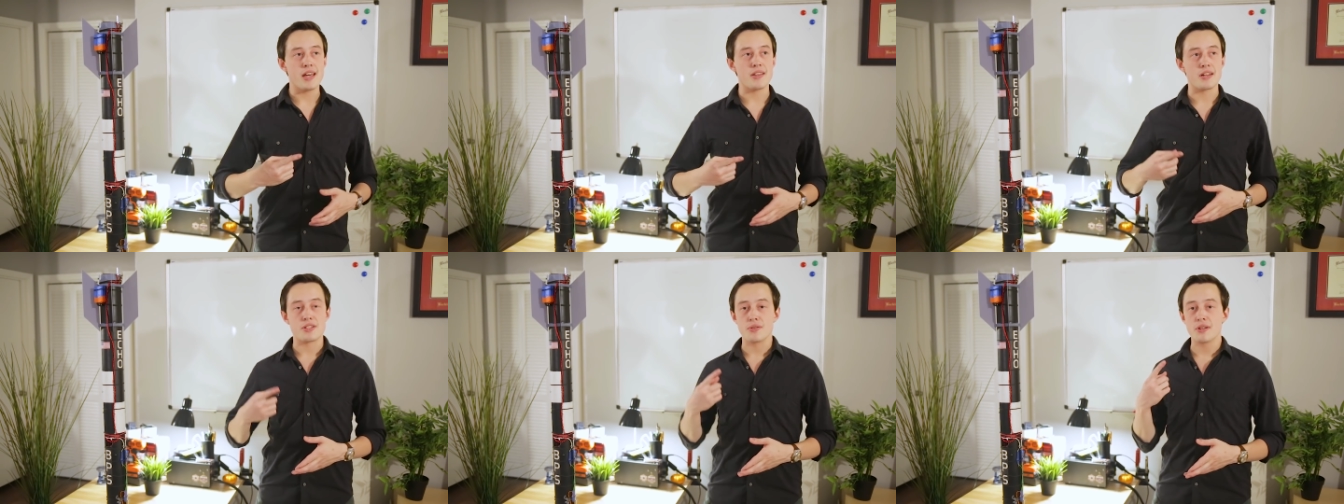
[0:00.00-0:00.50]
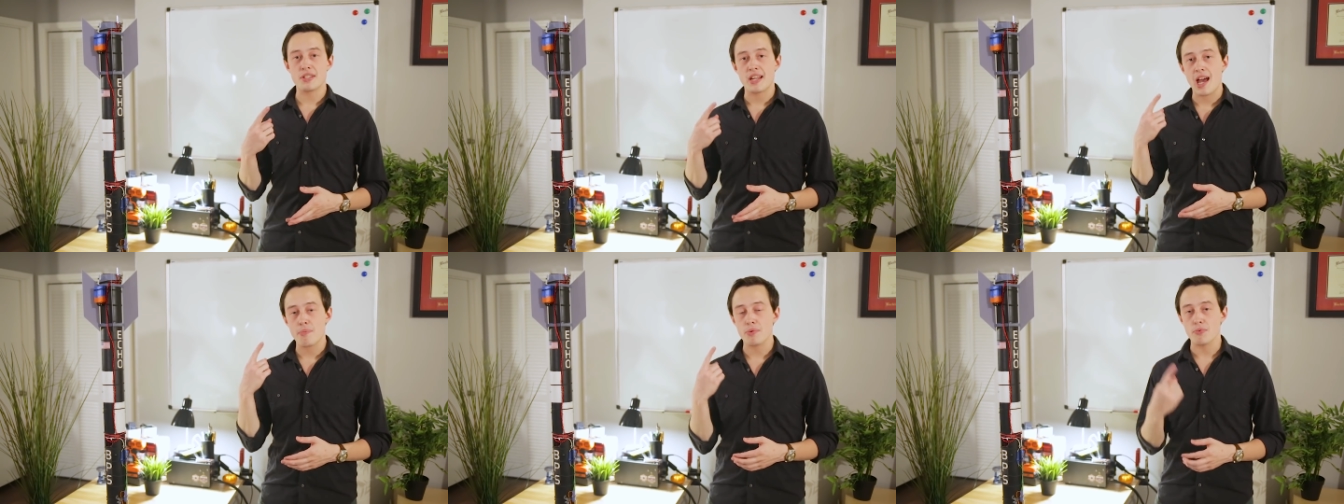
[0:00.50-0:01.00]
and then as soon as it
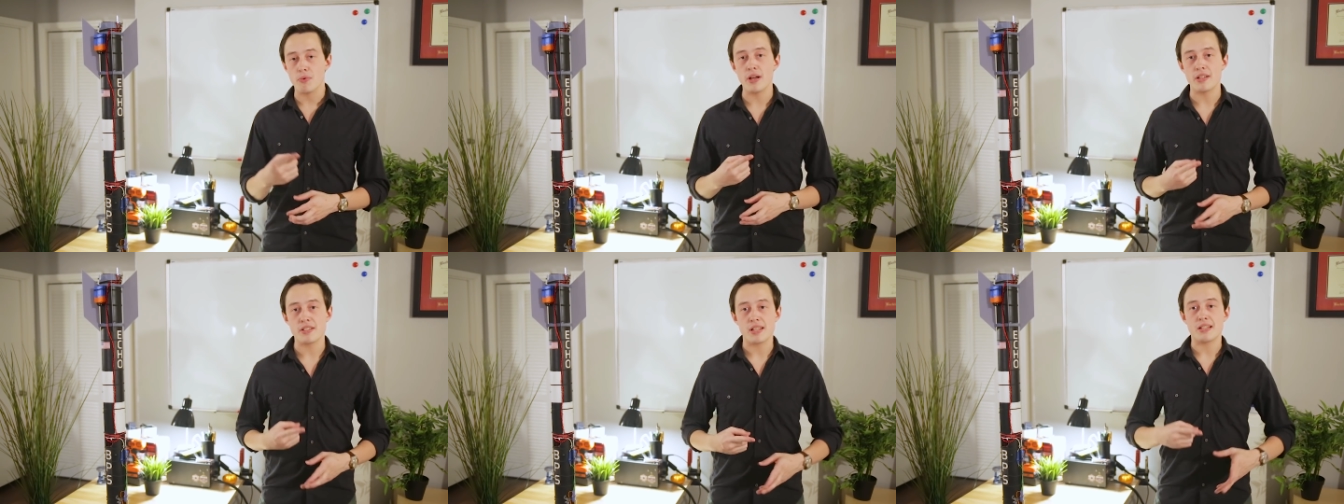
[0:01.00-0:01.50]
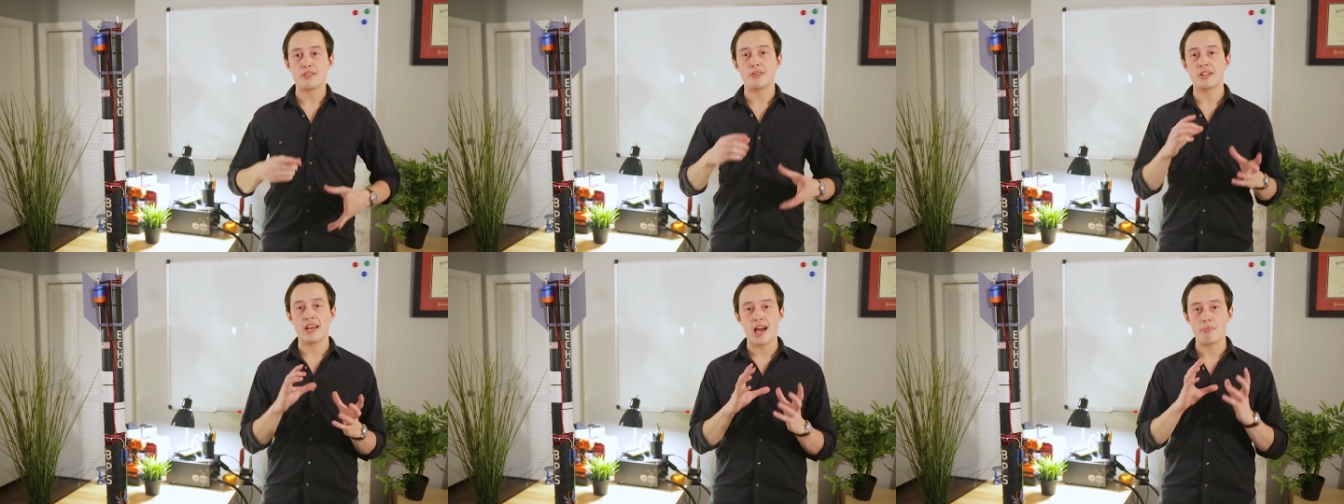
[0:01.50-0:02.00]
happened once, it
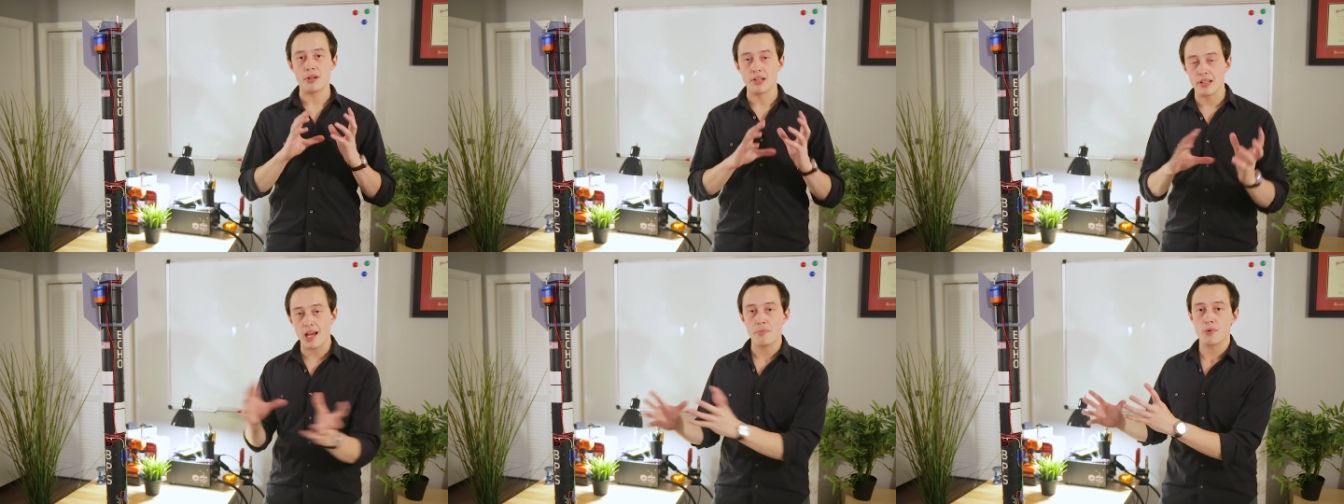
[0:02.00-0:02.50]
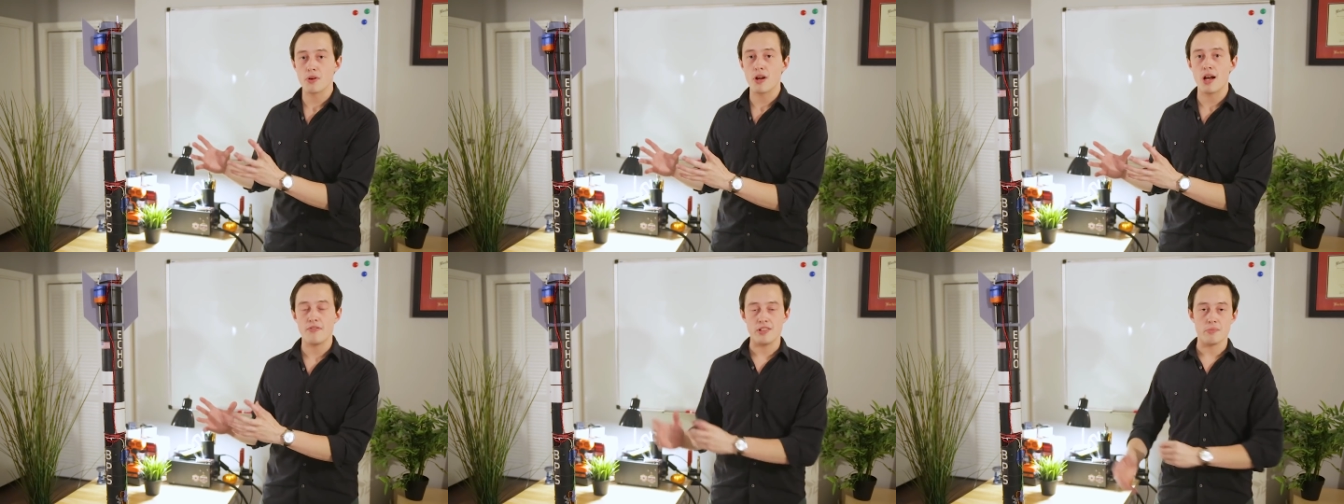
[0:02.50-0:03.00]
started to happen a lot more
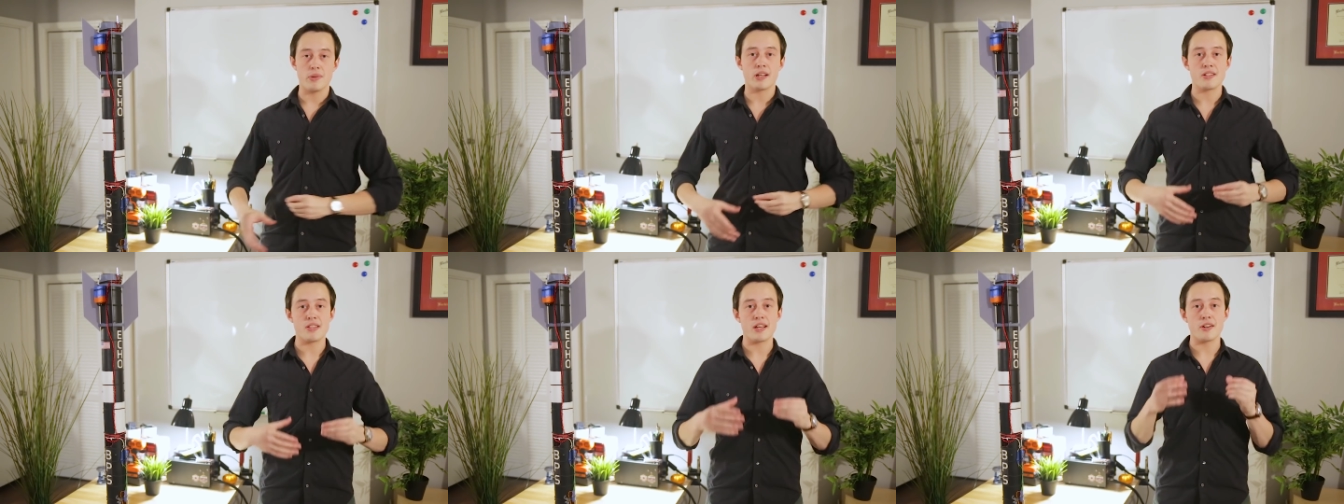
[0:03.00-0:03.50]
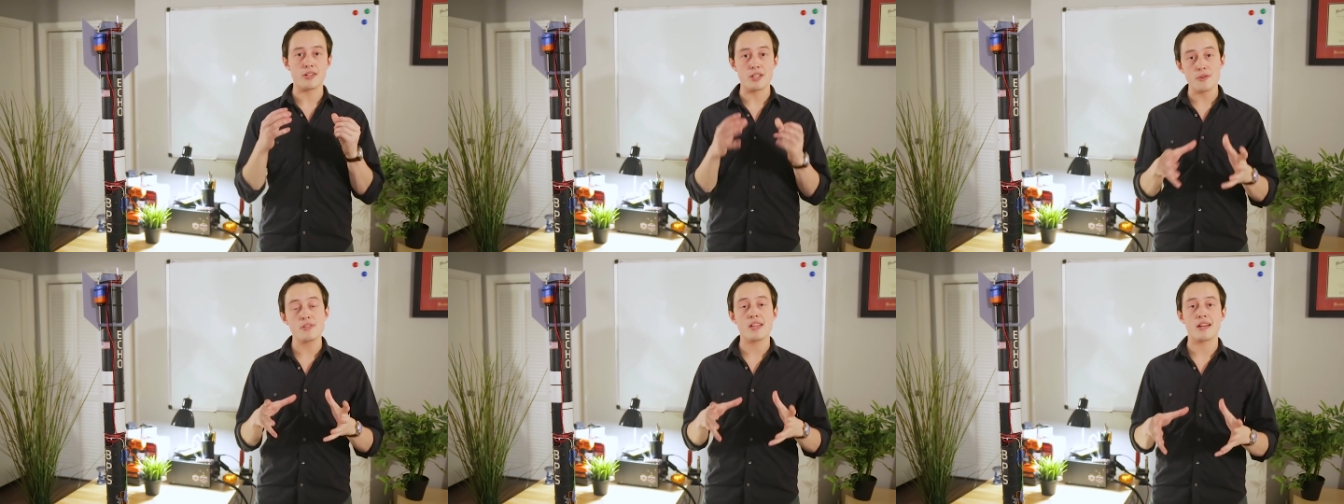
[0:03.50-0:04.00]
often because they could
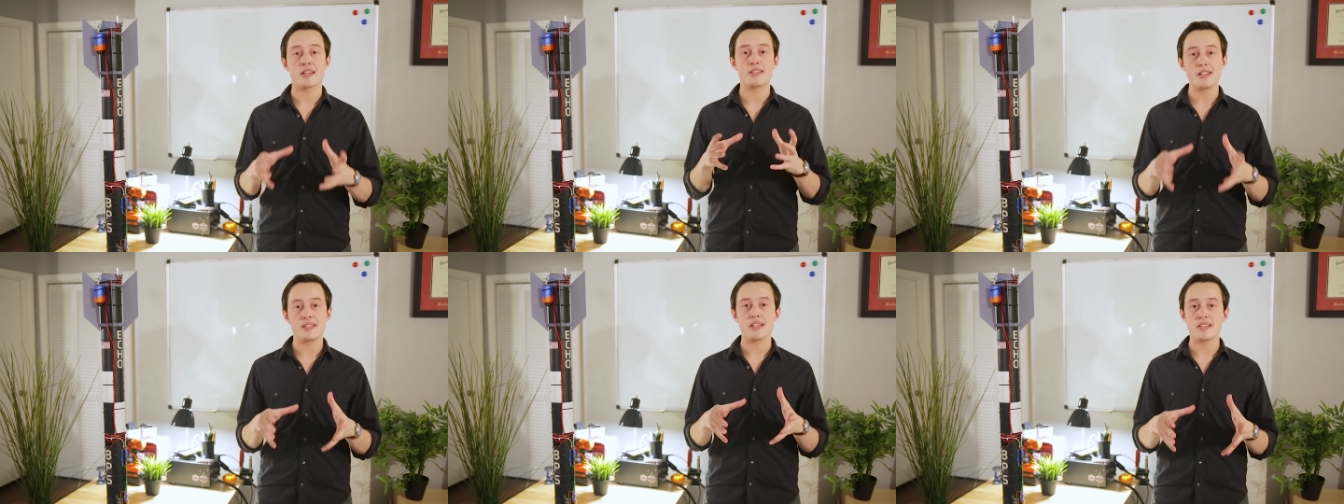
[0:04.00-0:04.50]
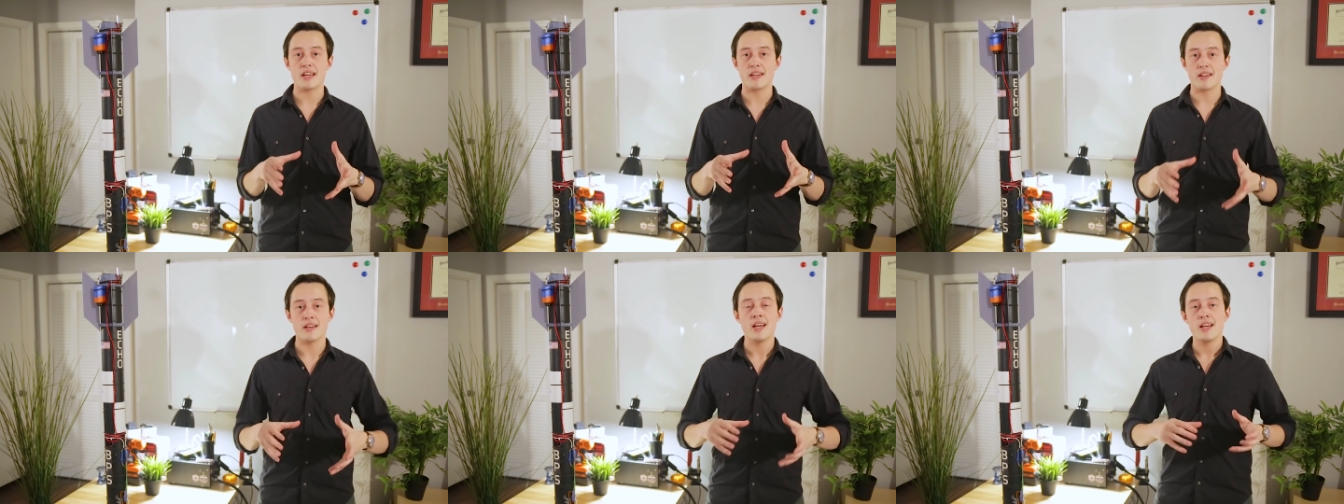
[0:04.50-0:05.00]
use that existing
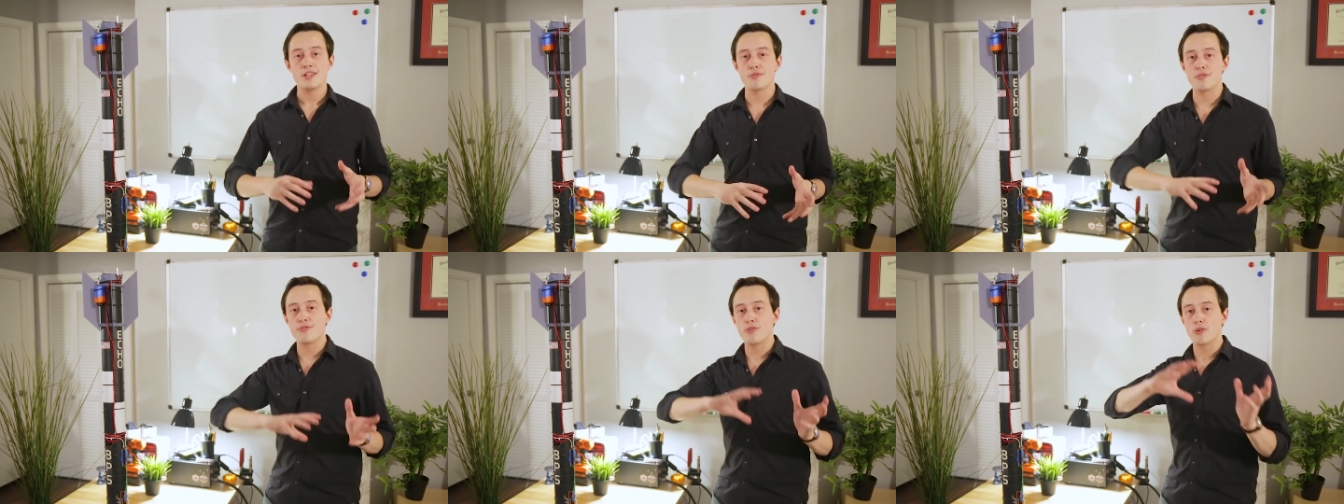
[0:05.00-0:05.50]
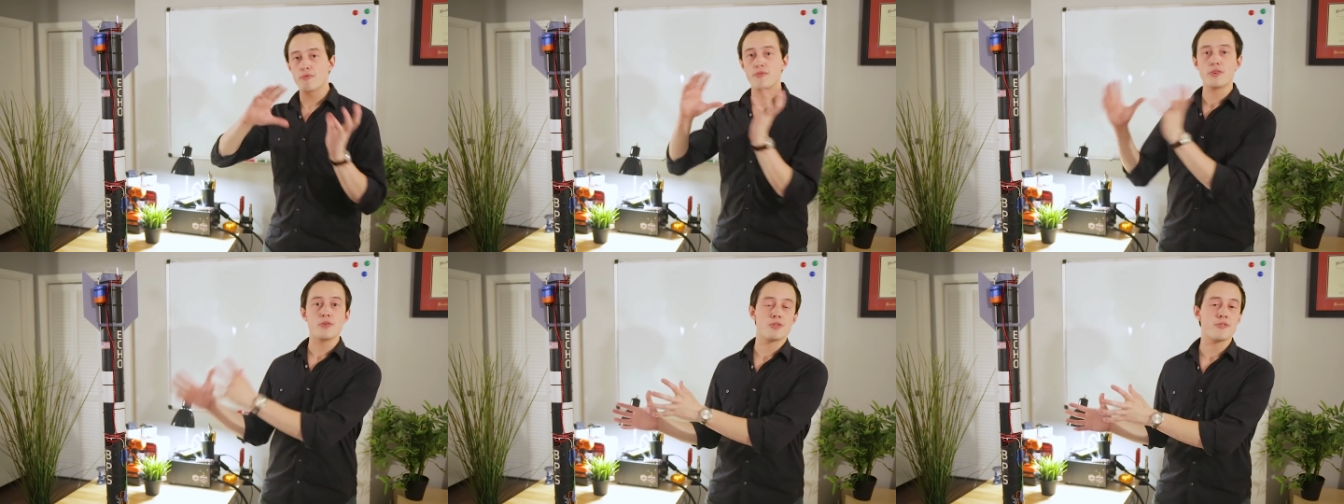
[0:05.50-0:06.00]
data to inform
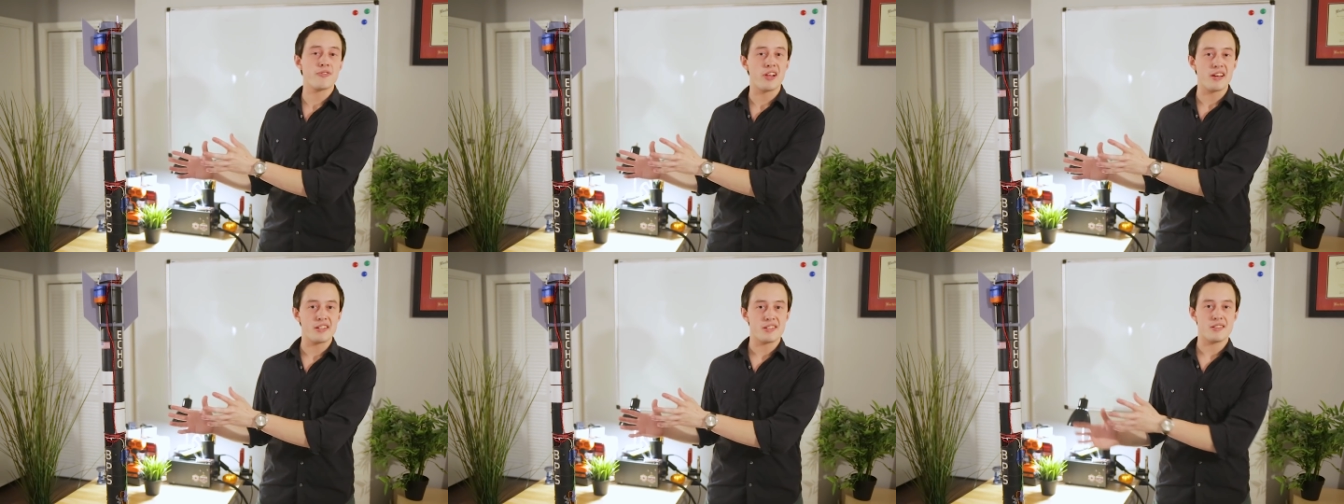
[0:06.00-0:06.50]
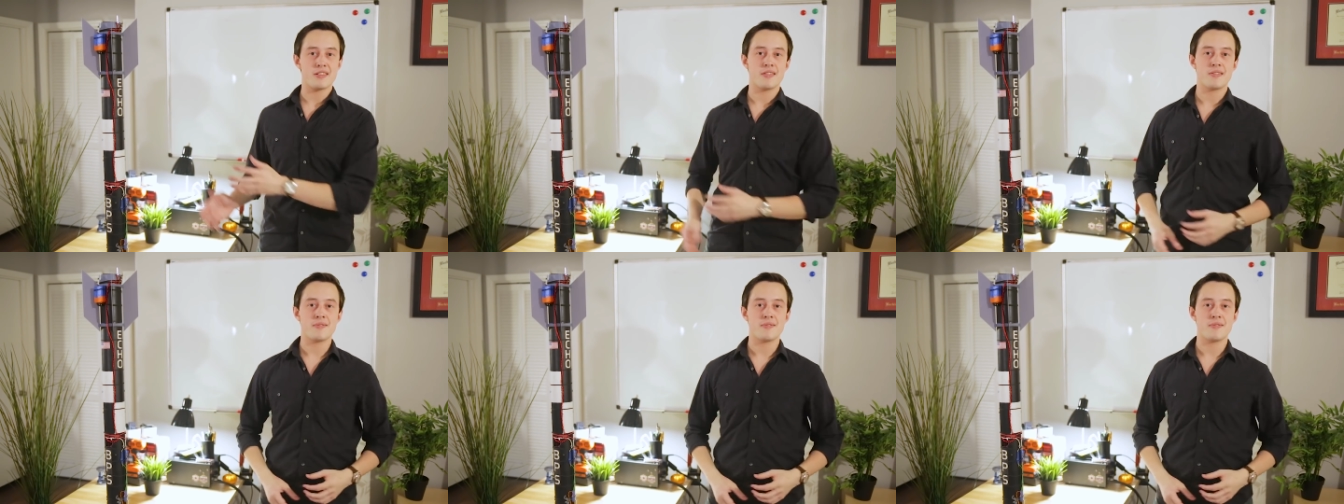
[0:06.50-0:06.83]
future flights.